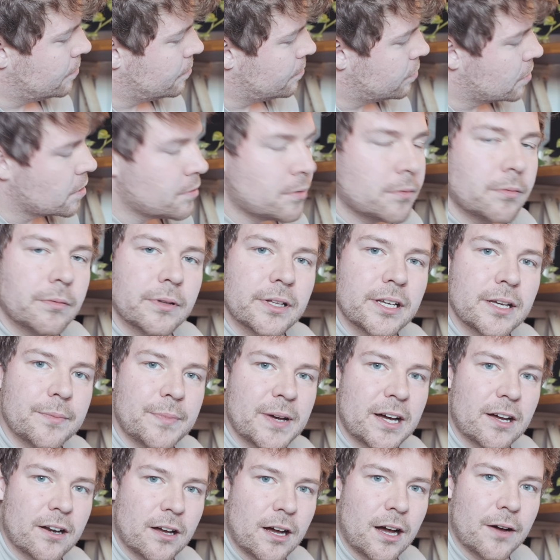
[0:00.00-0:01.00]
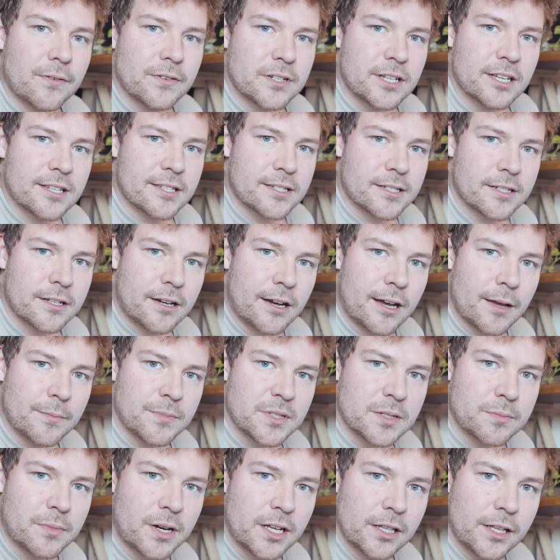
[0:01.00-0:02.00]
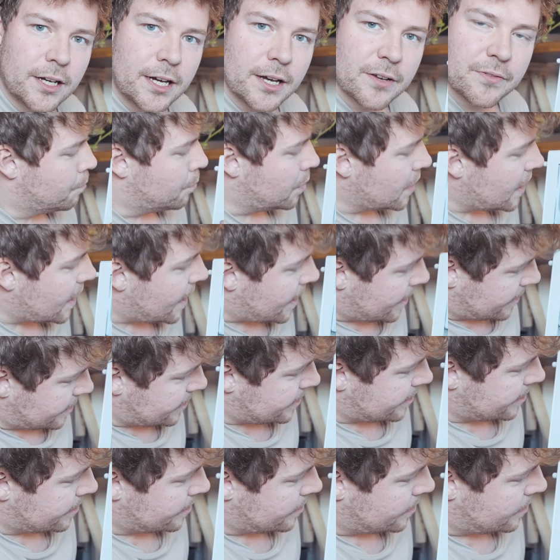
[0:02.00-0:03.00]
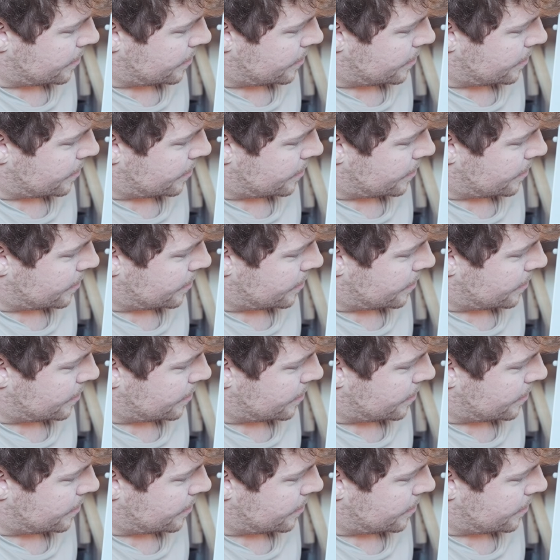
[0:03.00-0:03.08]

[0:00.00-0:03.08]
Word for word: probably about half a dozen times in my life, but